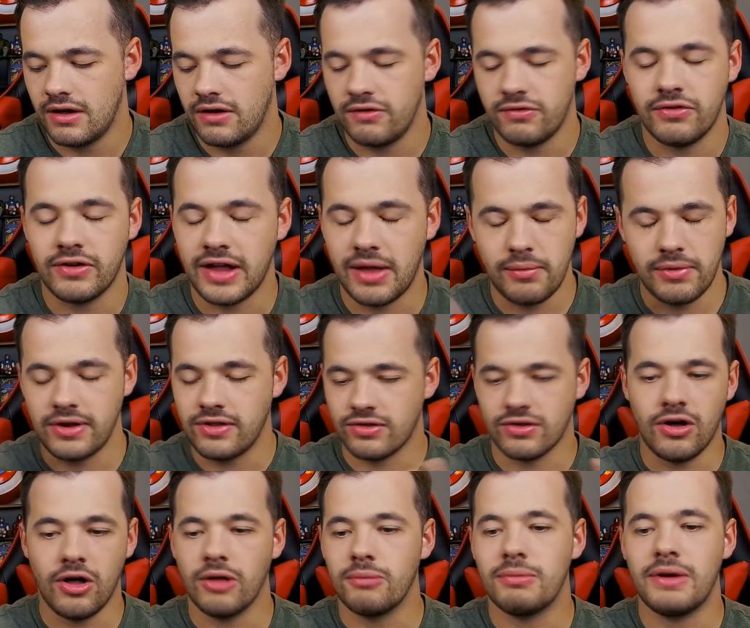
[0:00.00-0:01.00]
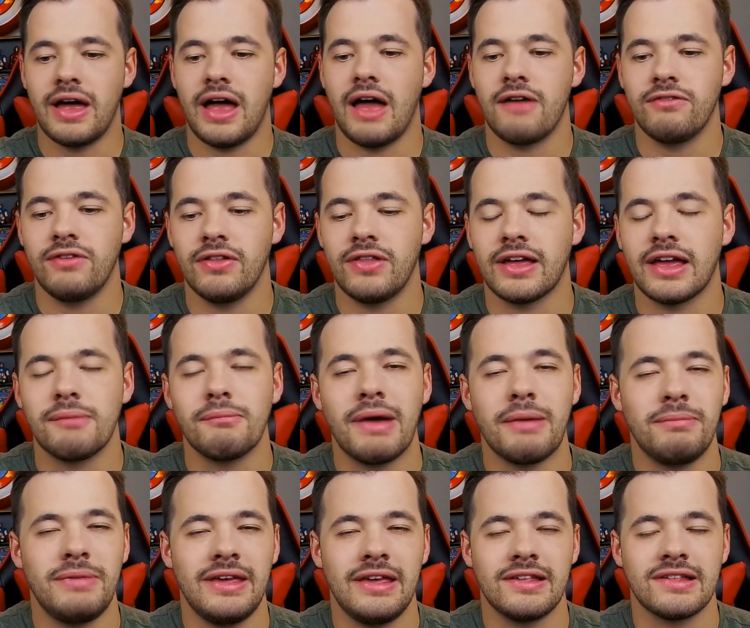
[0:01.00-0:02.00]
I forget what it's called, but I feel like it
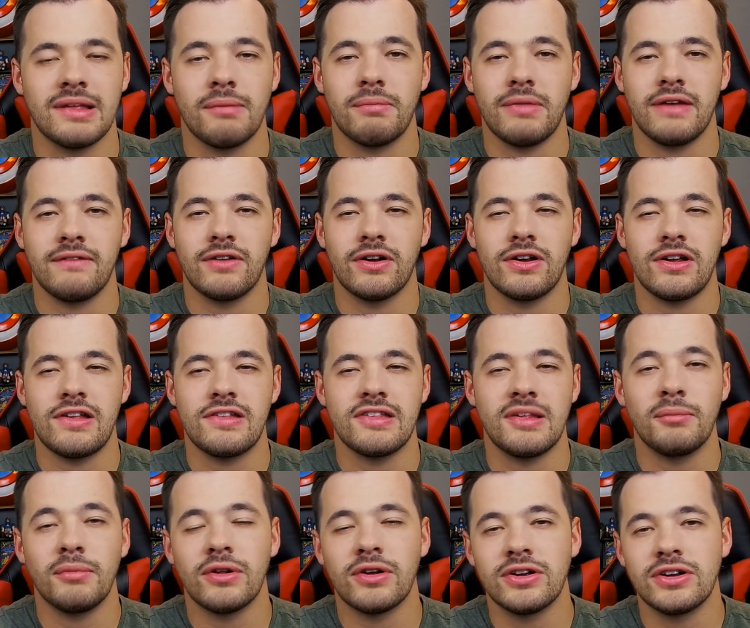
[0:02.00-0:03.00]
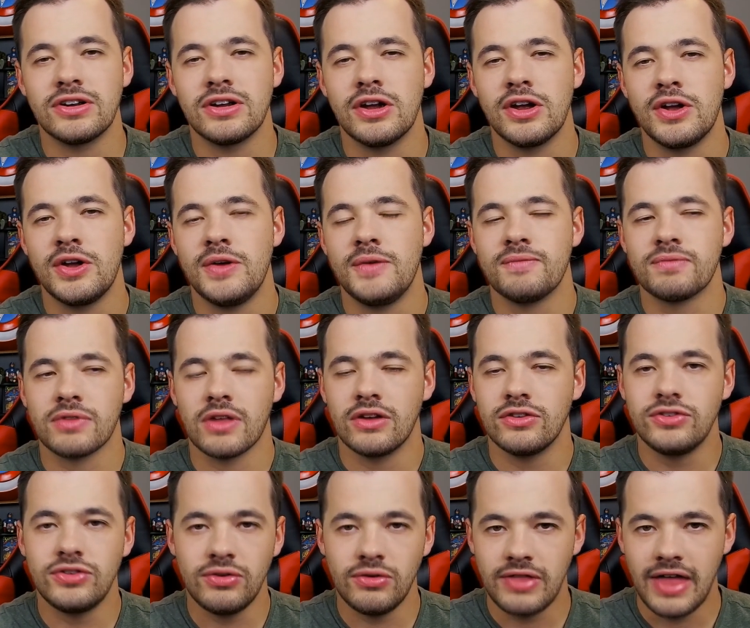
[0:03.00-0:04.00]
might be something very similar
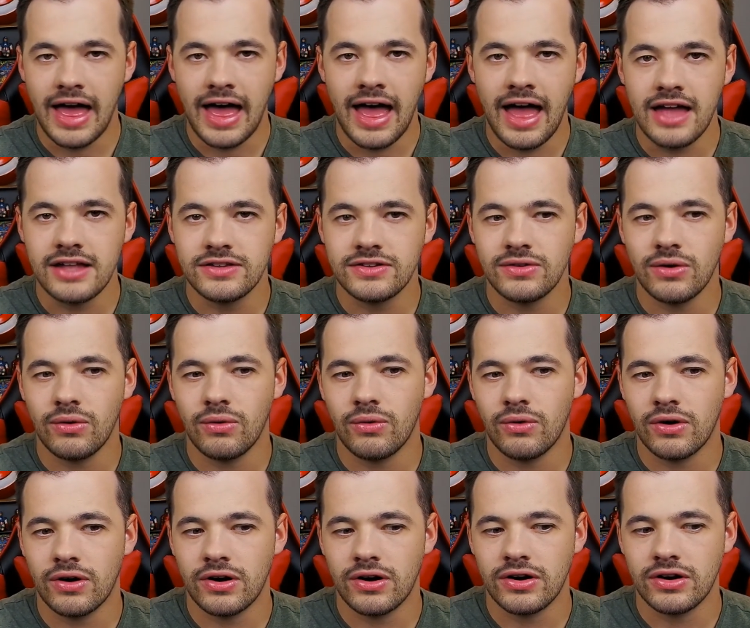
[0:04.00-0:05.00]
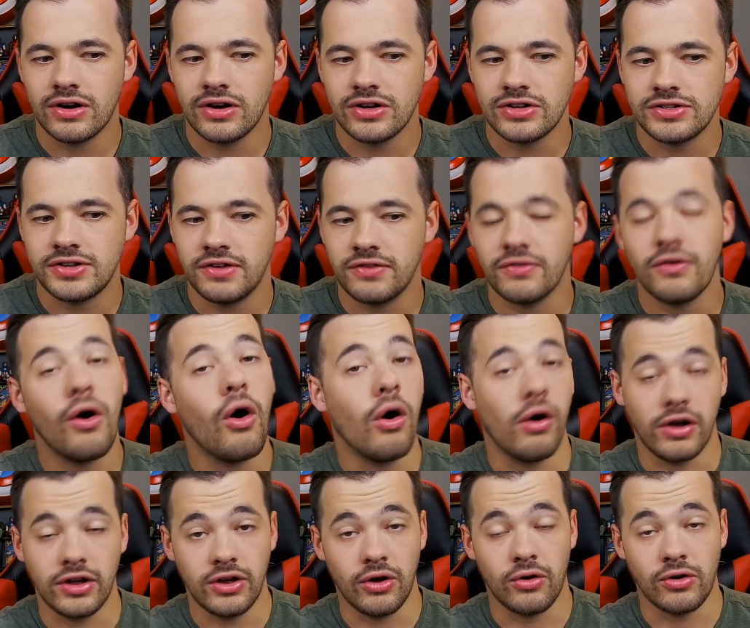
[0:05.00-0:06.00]
to that, or she's
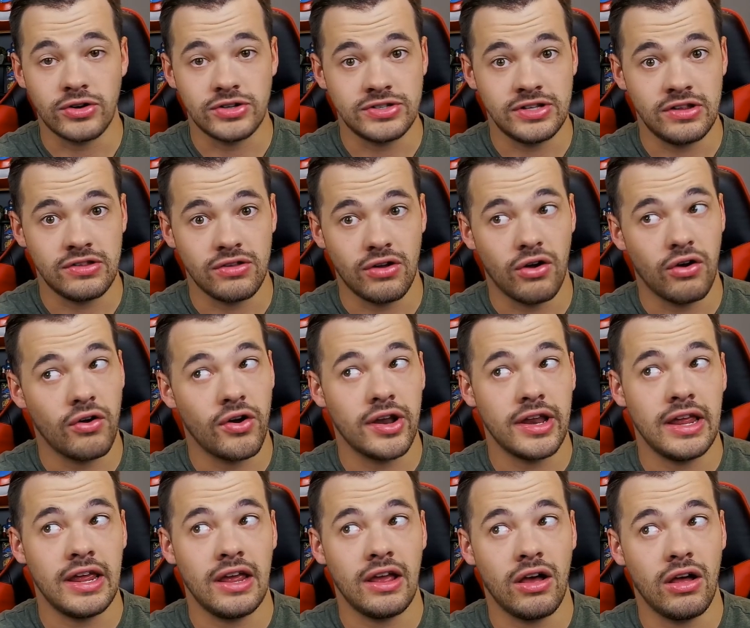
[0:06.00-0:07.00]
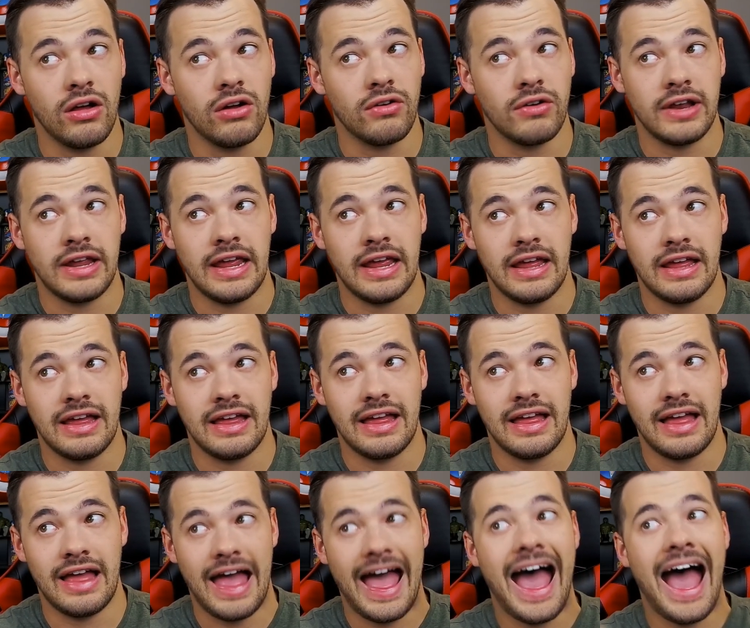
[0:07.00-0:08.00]
already
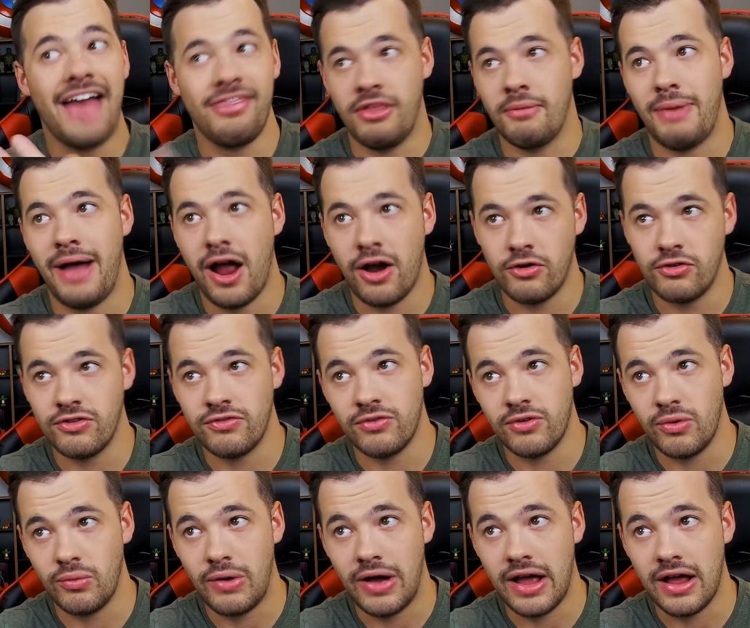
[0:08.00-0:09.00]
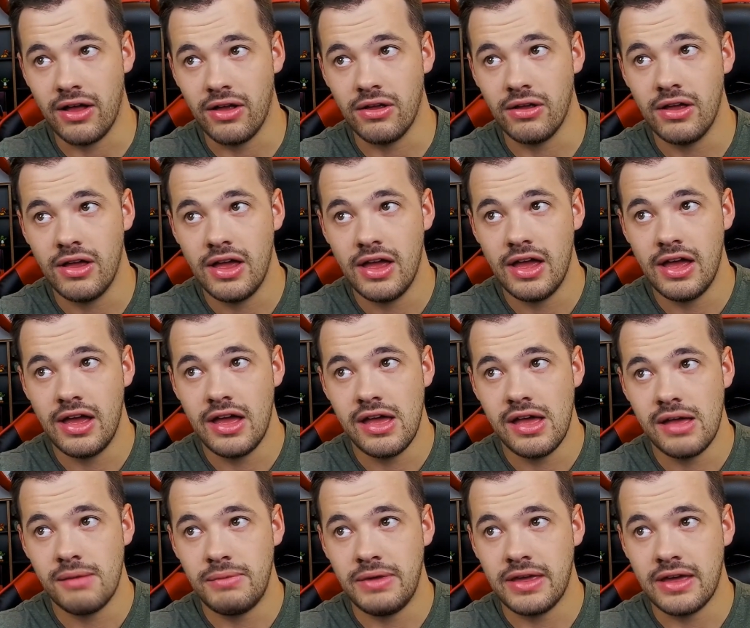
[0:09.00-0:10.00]
had the powers for a while,
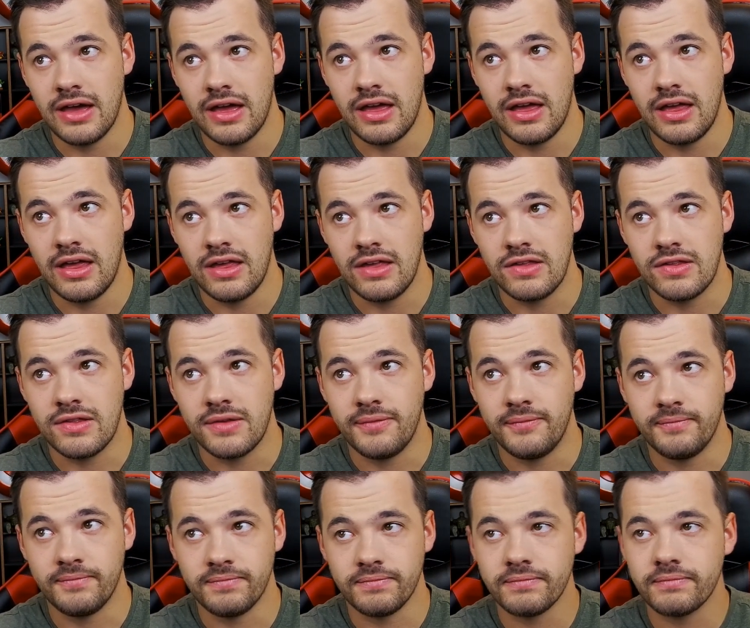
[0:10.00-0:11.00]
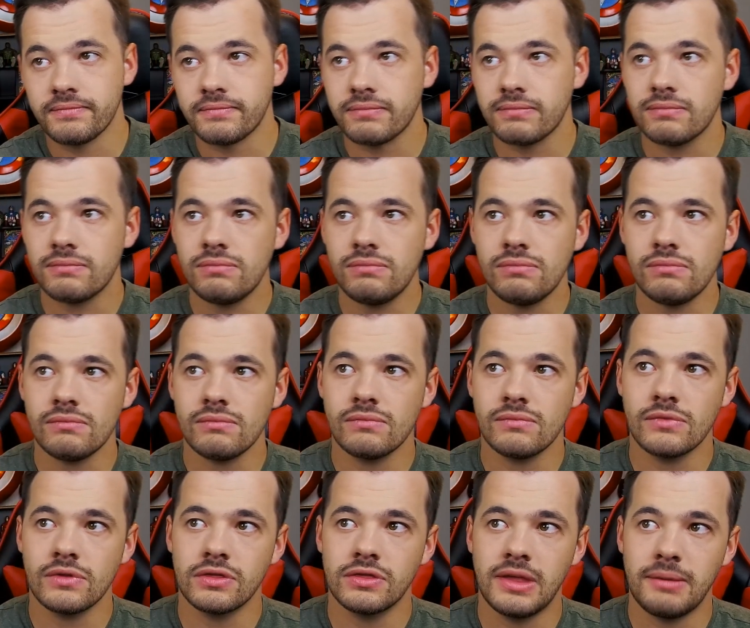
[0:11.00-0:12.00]
because
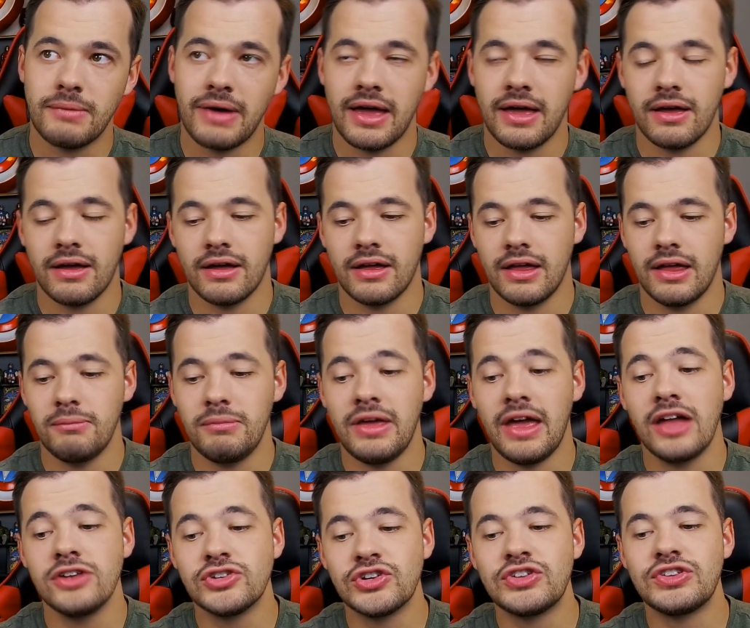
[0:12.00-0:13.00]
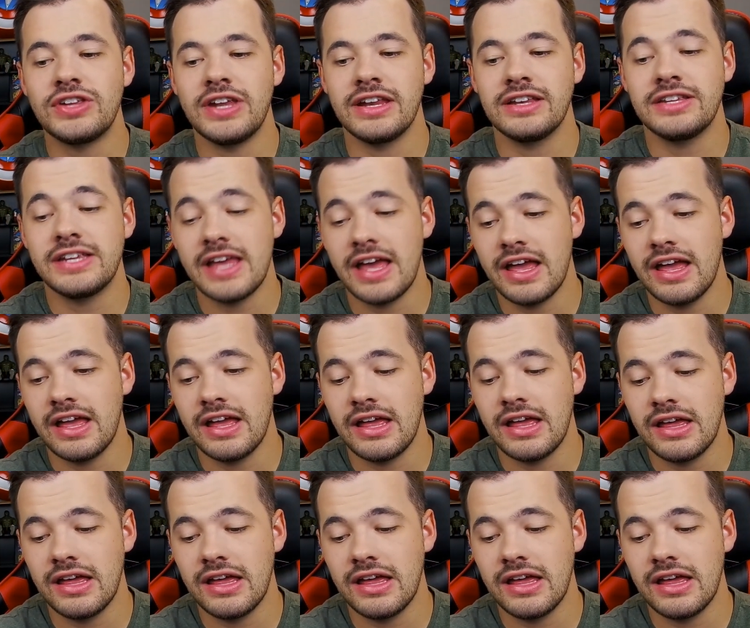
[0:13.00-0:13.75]
they might, it'd be interesting to